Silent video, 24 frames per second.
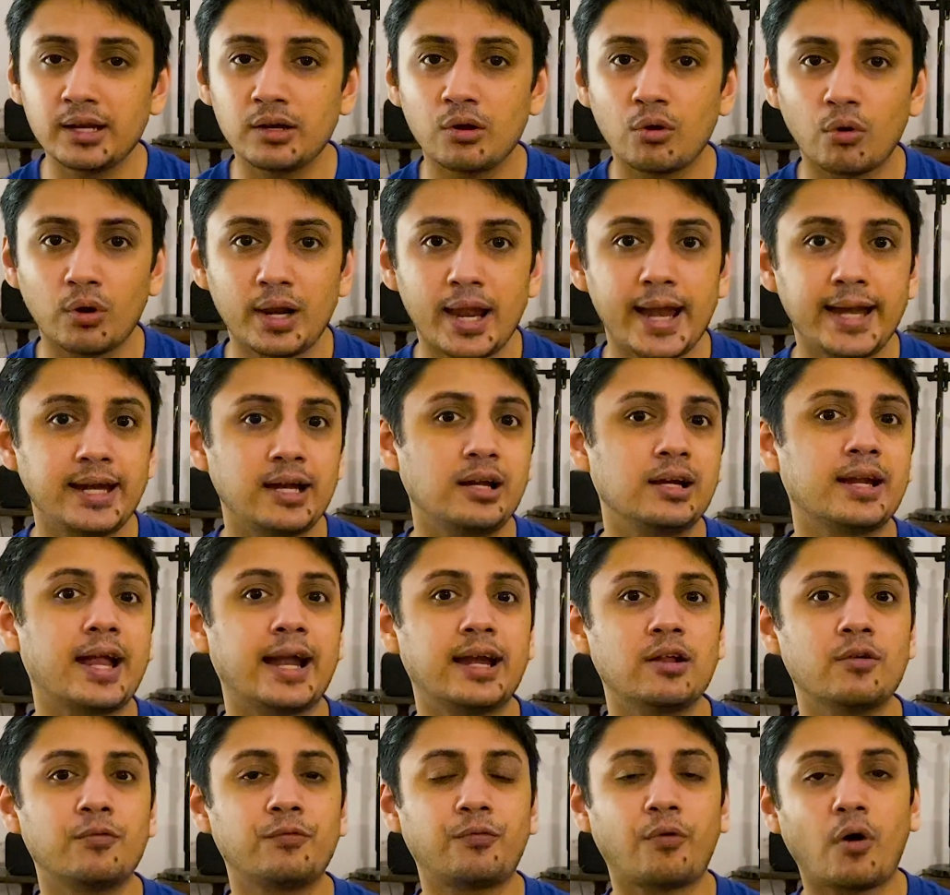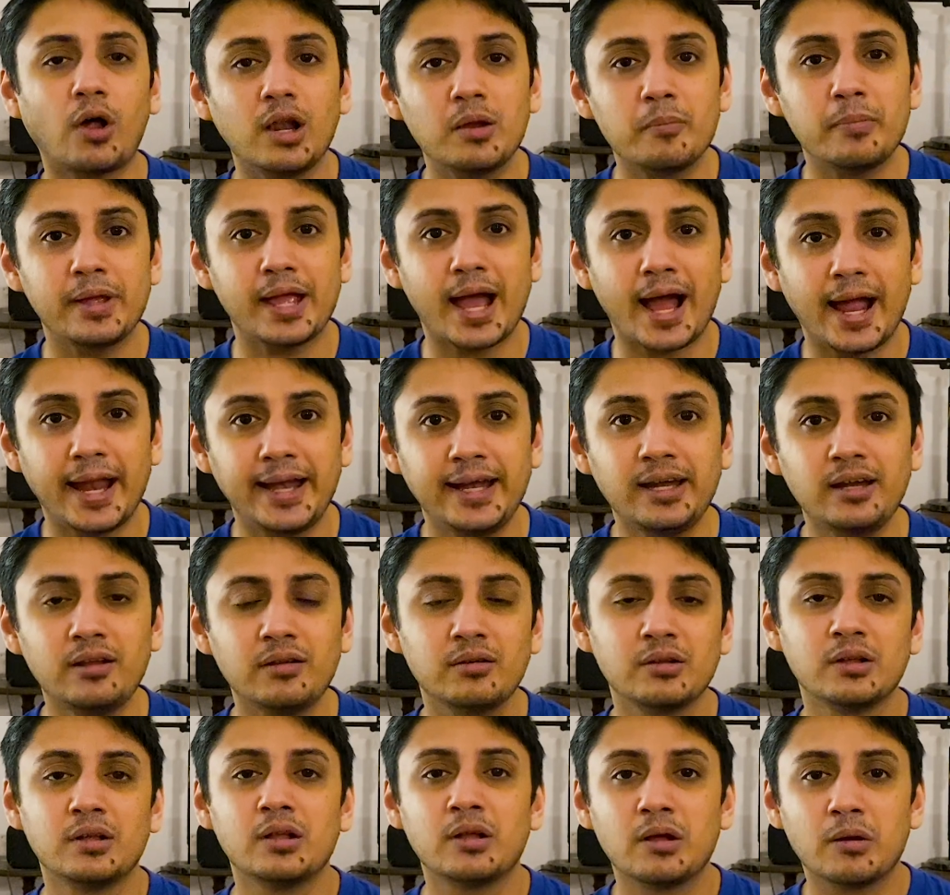in low light it kind of falls behind,
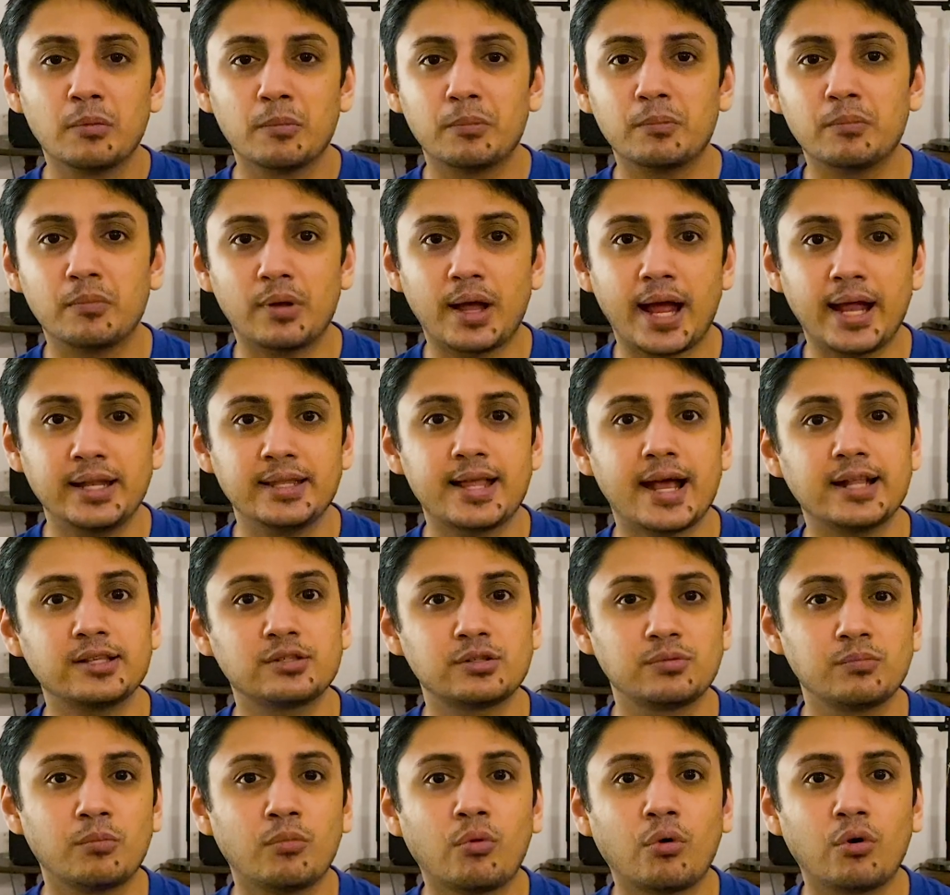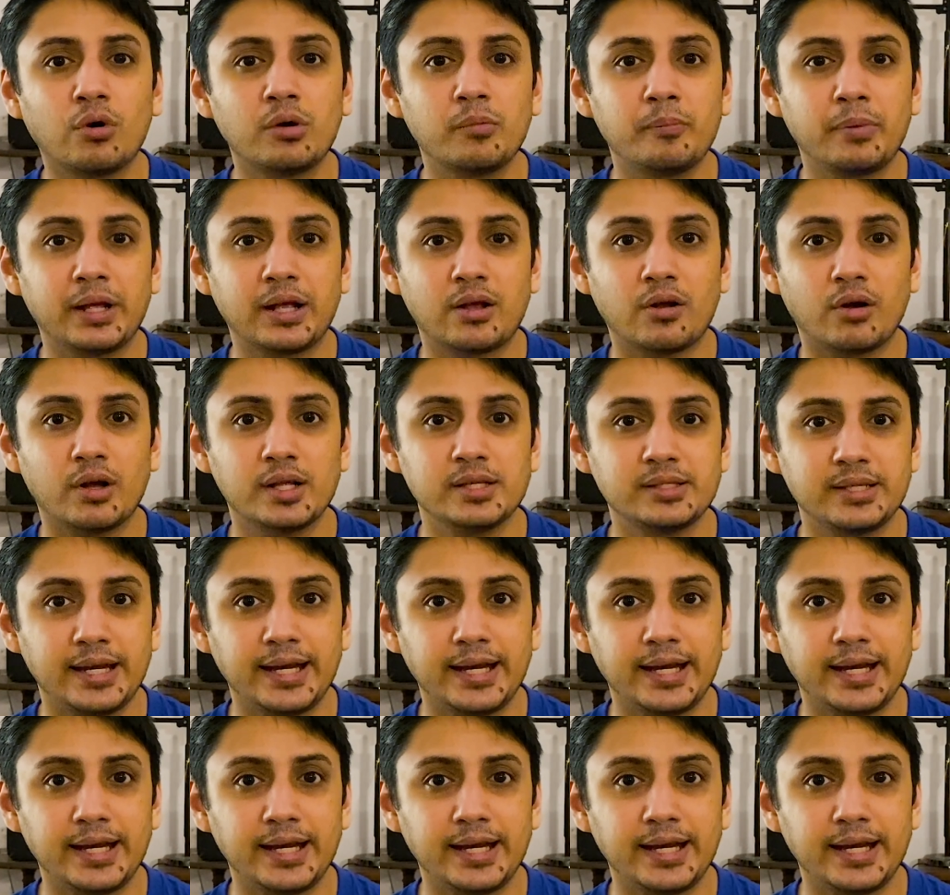and that's more because